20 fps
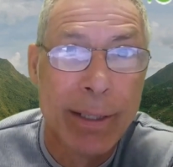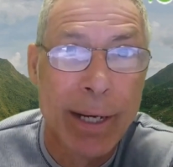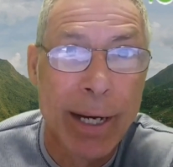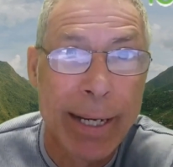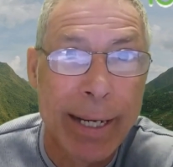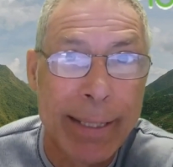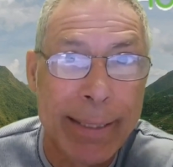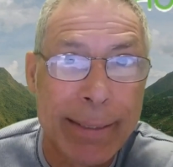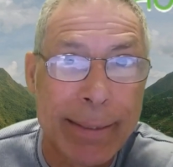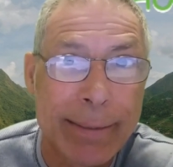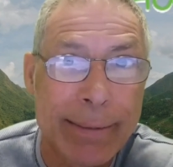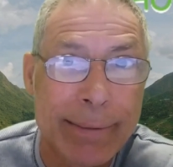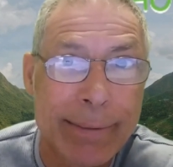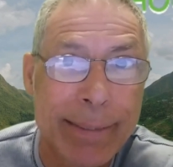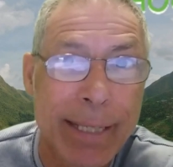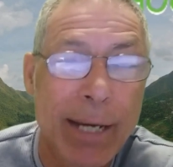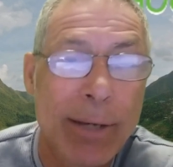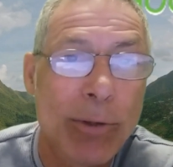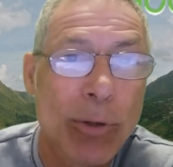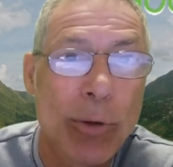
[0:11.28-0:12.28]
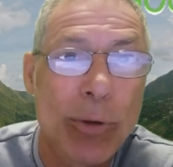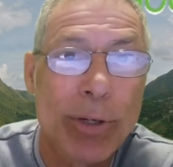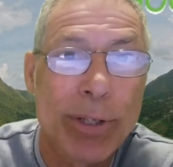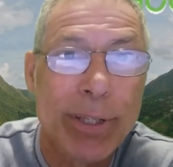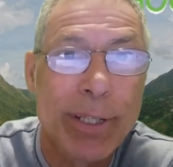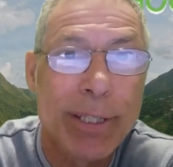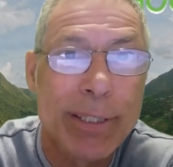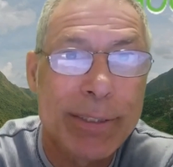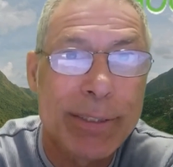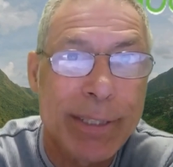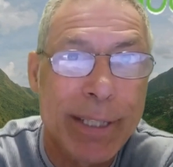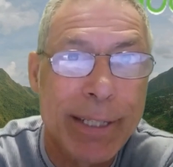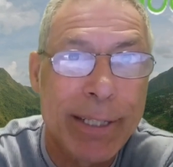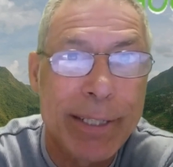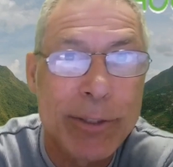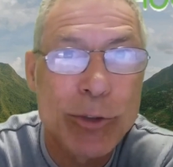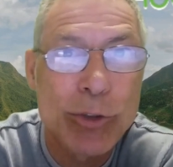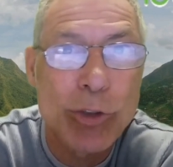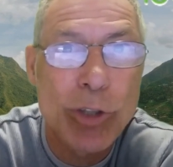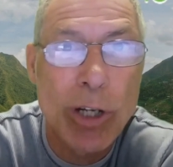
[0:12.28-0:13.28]
I downloaded this and
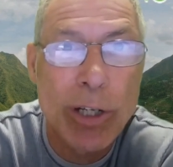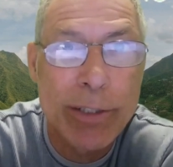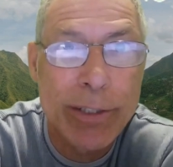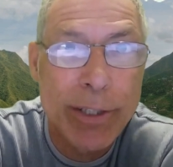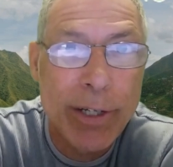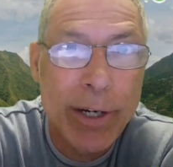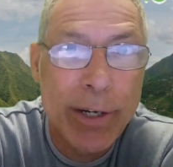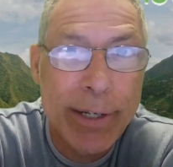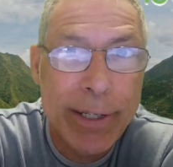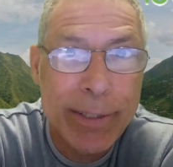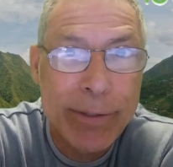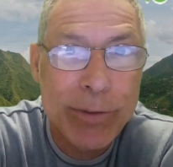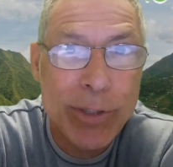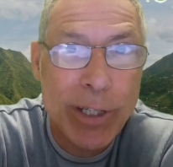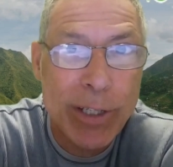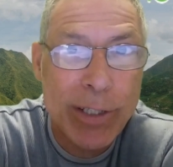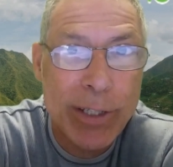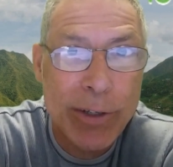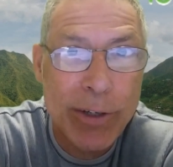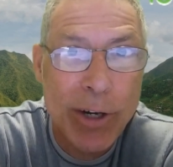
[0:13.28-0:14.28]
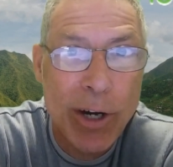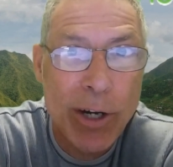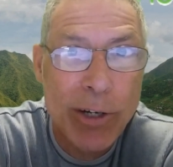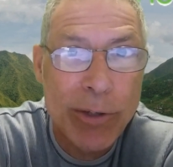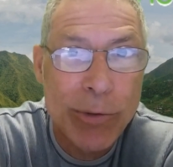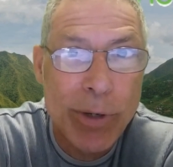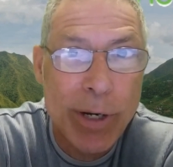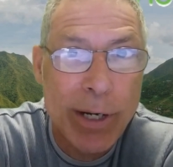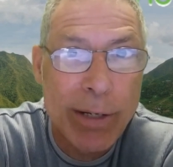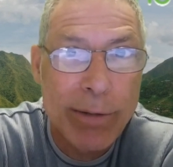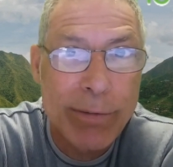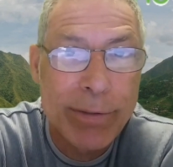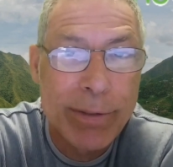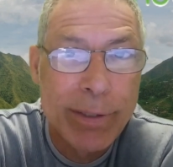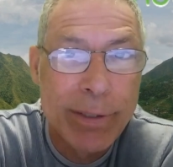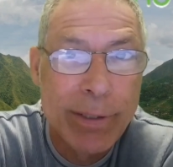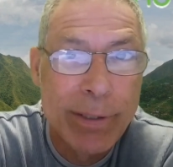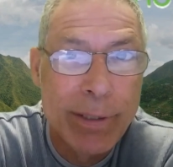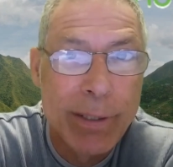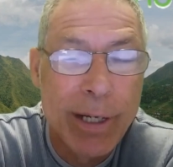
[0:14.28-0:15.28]
installed it on a secondary hard drive
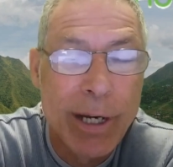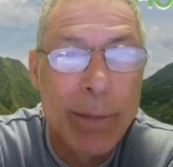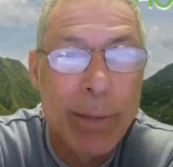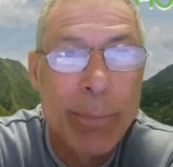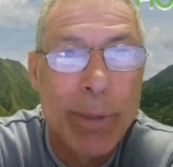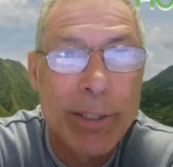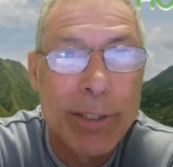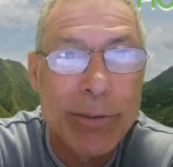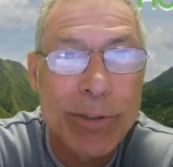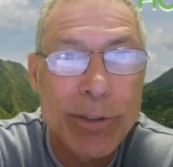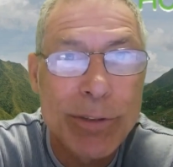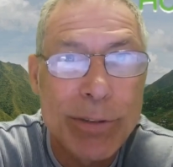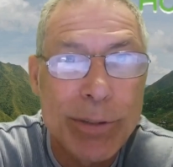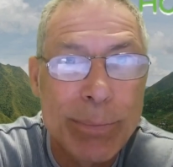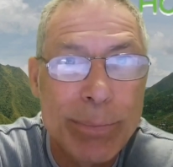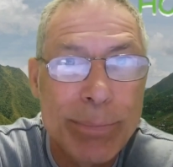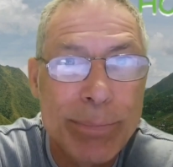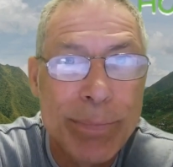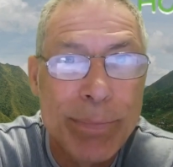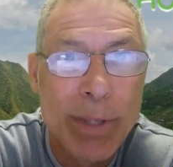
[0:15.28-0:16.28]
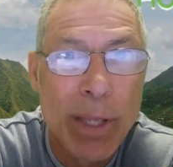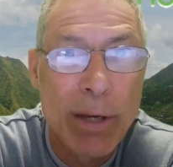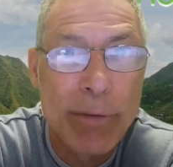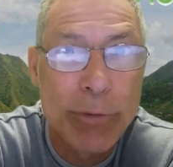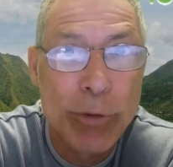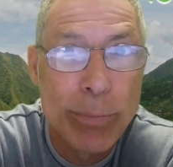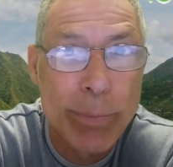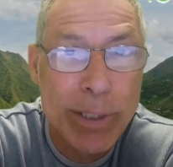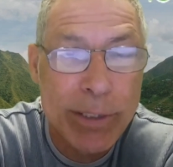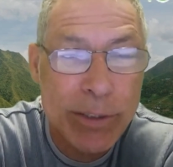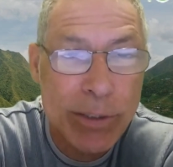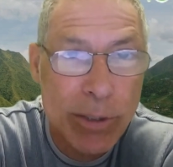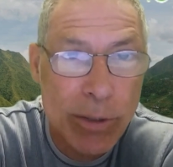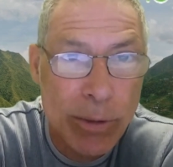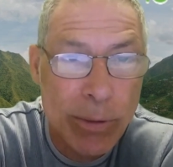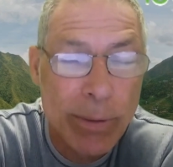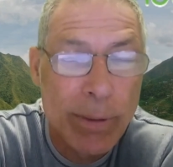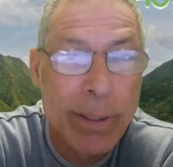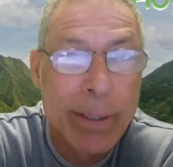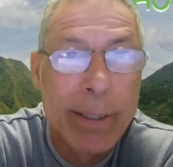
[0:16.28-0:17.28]
on my system a few months
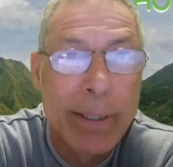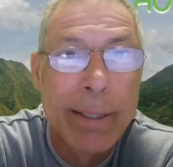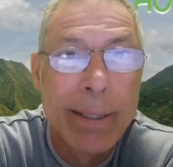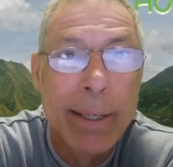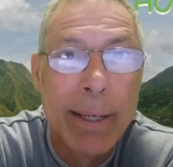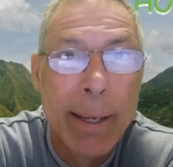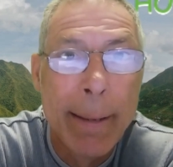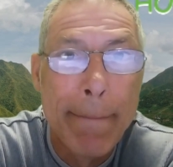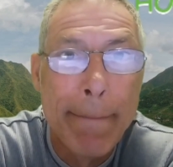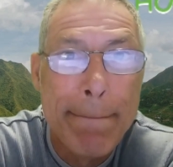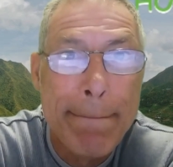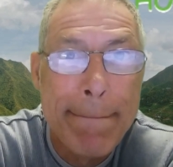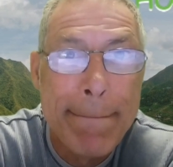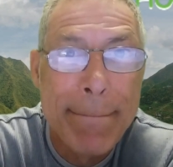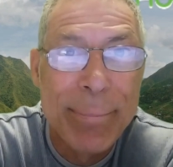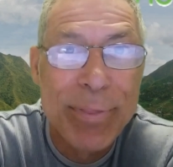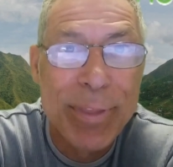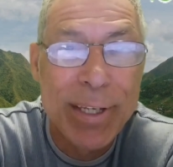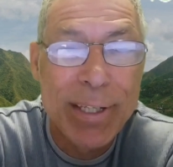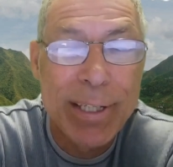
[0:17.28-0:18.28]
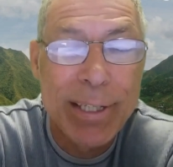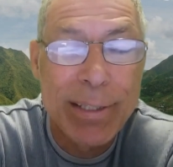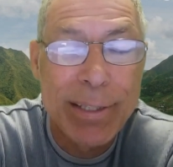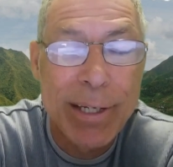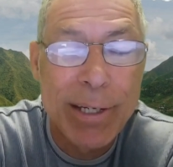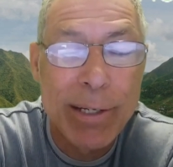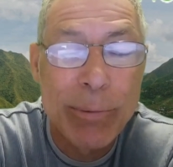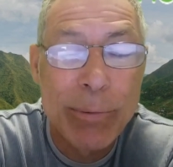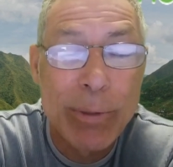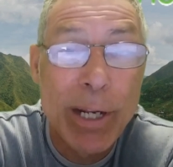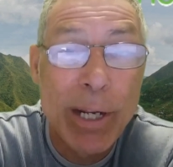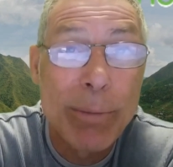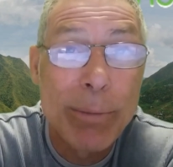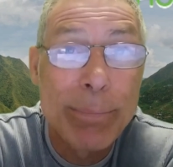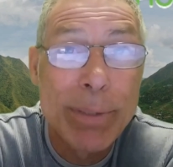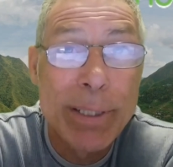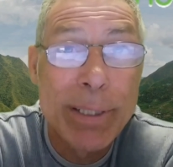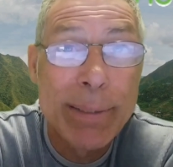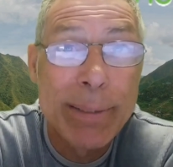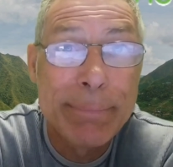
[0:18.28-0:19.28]
ago, thinking that it would help
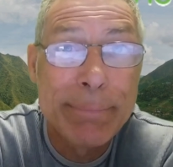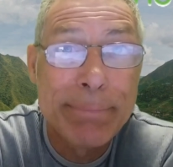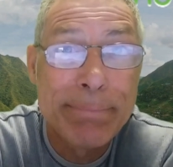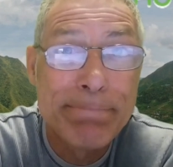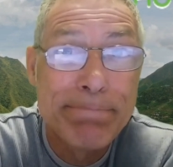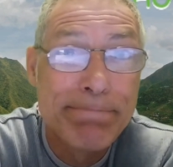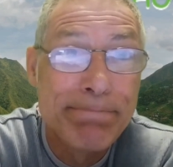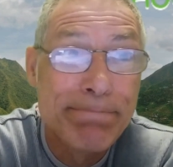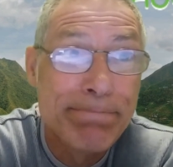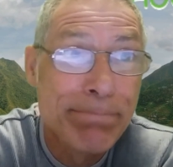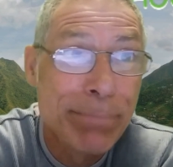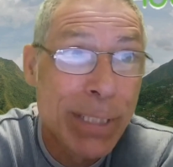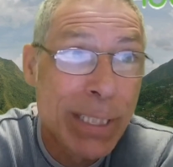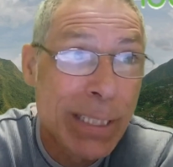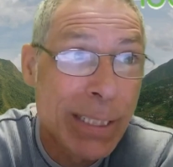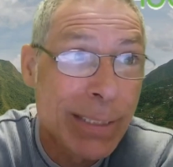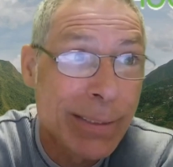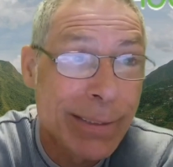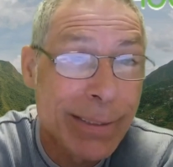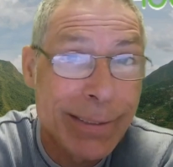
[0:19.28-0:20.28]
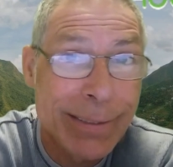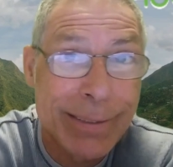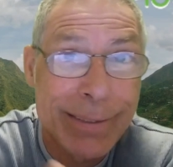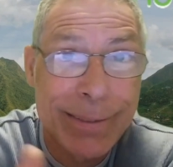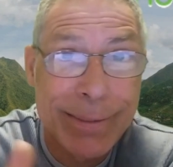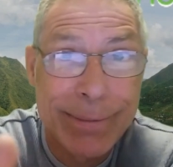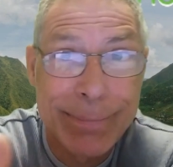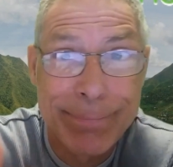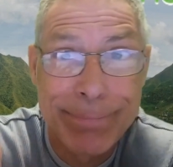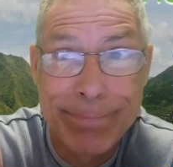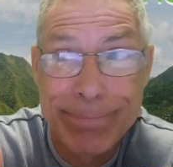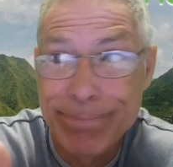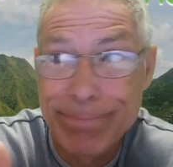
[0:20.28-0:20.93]
me because it's